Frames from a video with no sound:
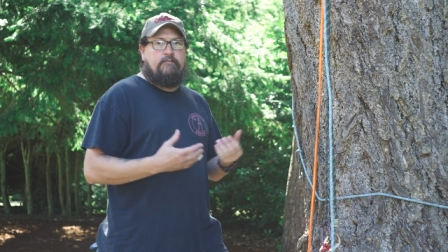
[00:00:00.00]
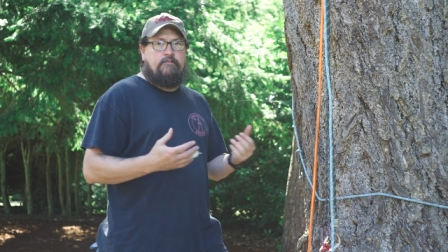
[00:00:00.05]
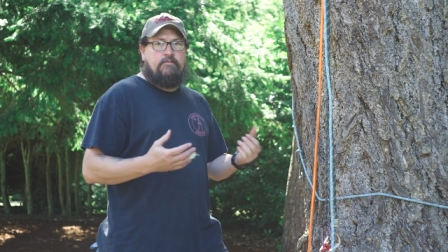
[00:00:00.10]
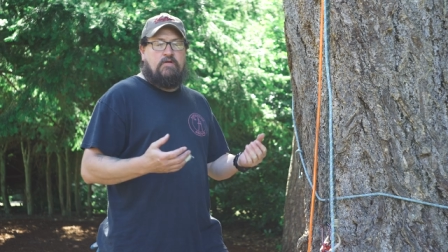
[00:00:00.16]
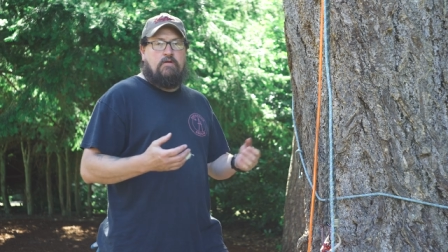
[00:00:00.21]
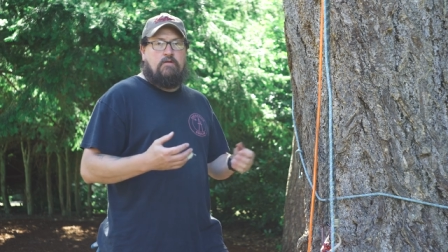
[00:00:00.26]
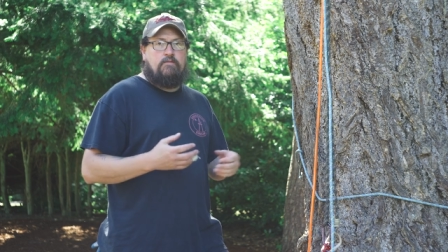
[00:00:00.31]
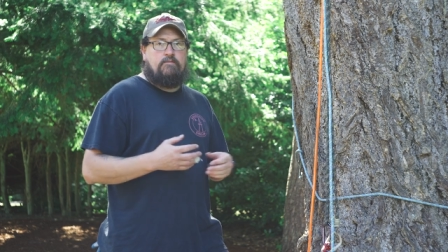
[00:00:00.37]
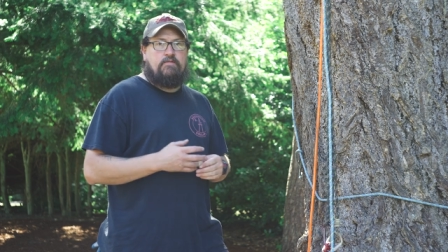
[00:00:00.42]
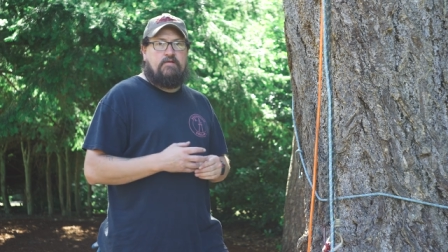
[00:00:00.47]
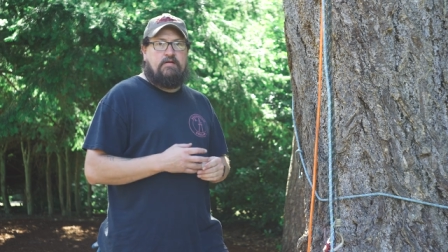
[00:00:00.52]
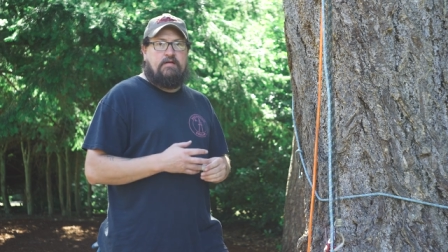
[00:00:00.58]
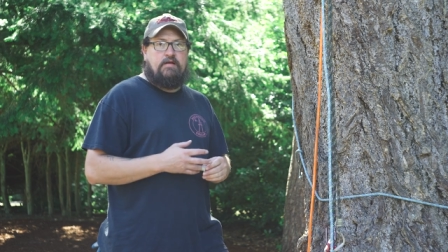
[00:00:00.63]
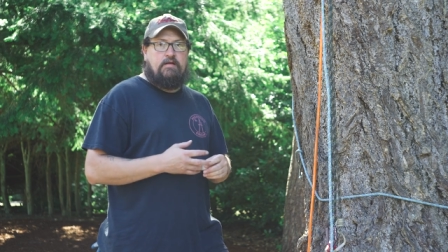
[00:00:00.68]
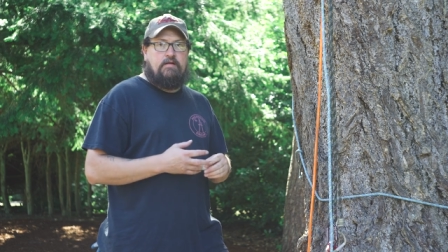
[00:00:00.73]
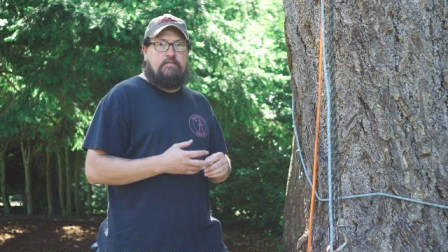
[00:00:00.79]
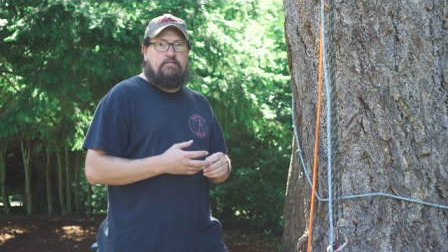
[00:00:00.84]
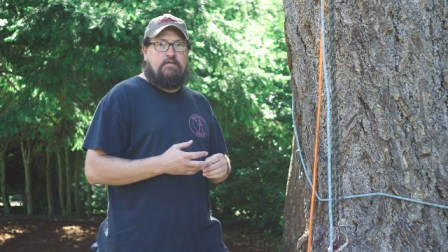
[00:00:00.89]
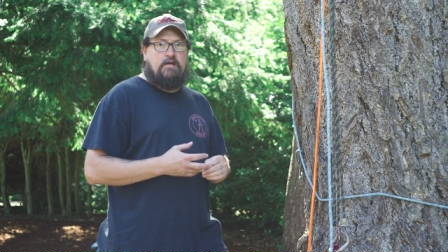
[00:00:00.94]
you know, can
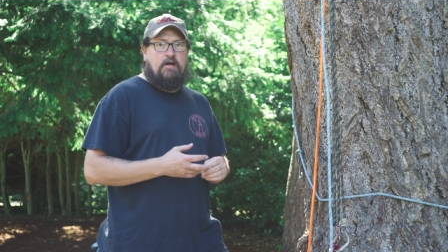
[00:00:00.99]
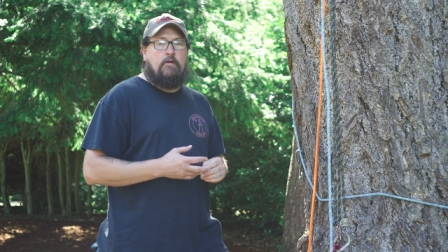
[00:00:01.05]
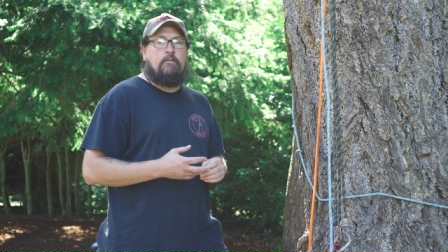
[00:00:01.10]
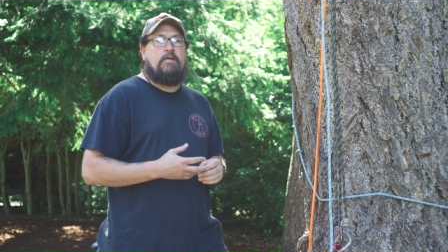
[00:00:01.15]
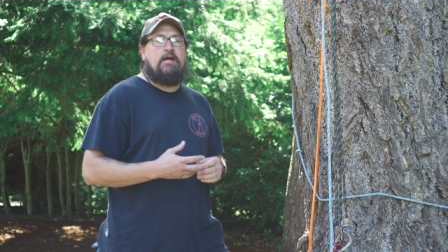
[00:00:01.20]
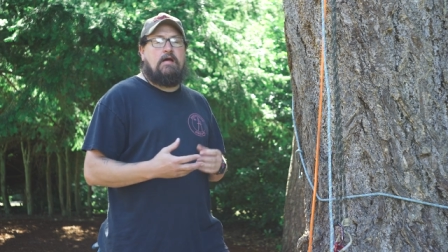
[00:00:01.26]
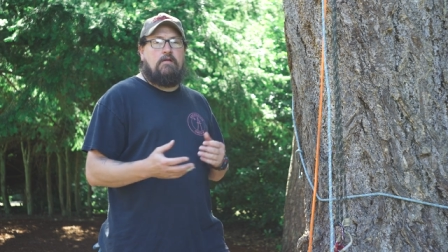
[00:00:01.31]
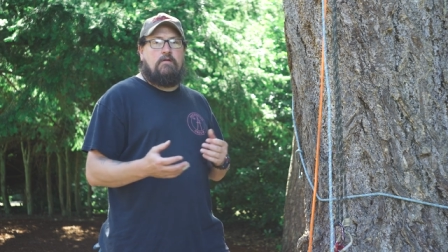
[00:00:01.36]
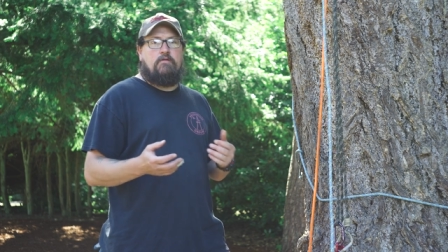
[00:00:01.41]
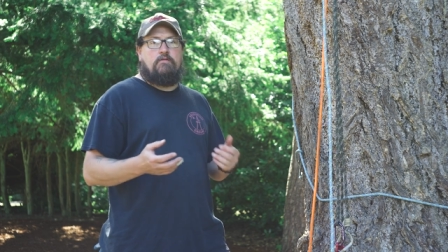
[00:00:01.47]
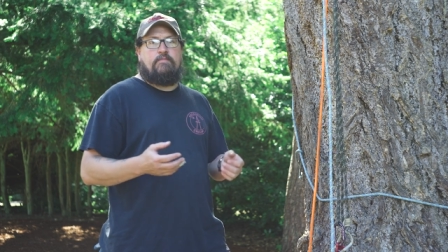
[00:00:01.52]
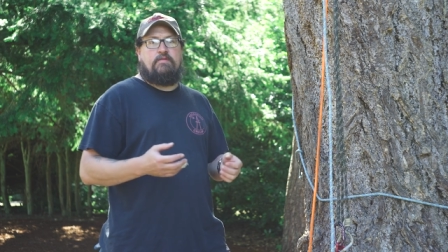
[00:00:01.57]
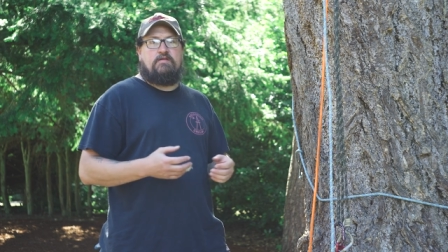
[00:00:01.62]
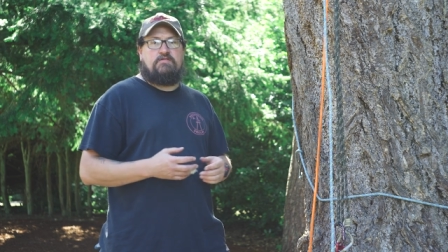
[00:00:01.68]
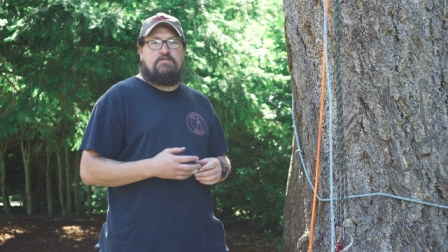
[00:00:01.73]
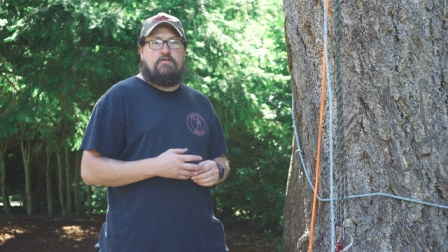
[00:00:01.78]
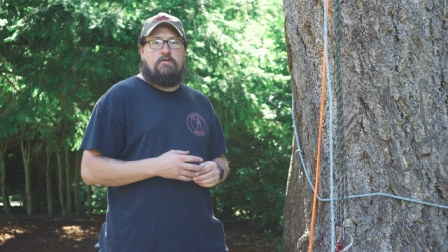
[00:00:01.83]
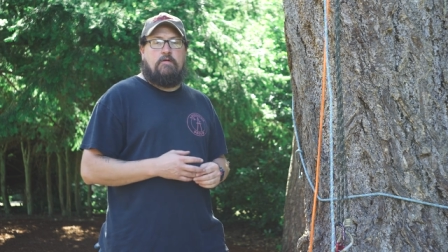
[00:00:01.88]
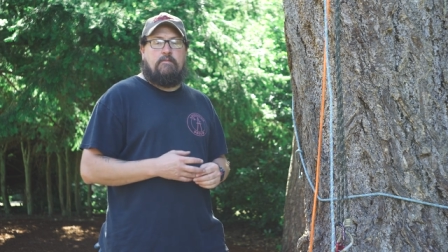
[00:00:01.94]
you help me out a little
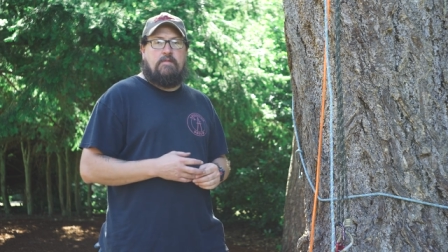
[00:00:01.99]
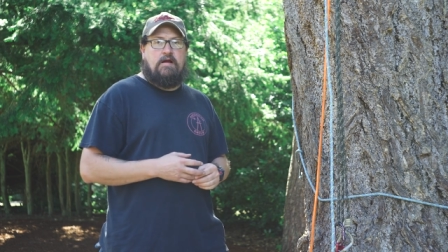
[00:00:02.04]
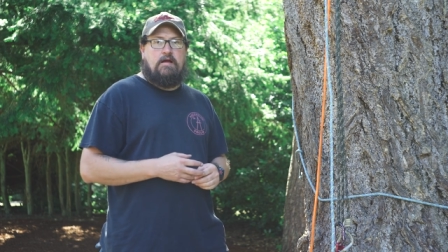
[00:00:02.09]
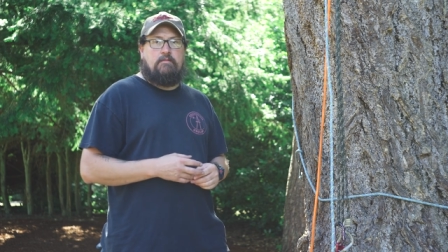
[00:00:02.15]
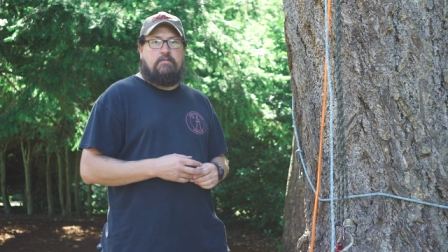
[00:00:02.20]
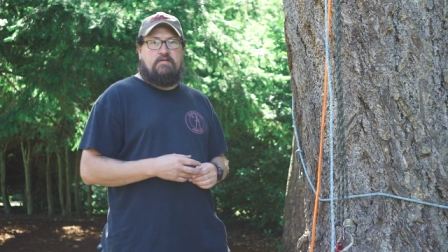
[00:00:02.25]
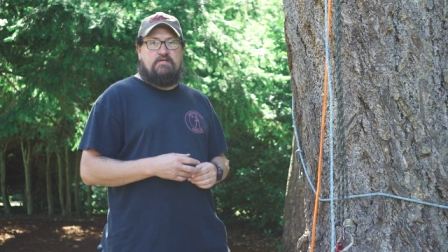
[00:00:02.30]
bit, sir or ma'am?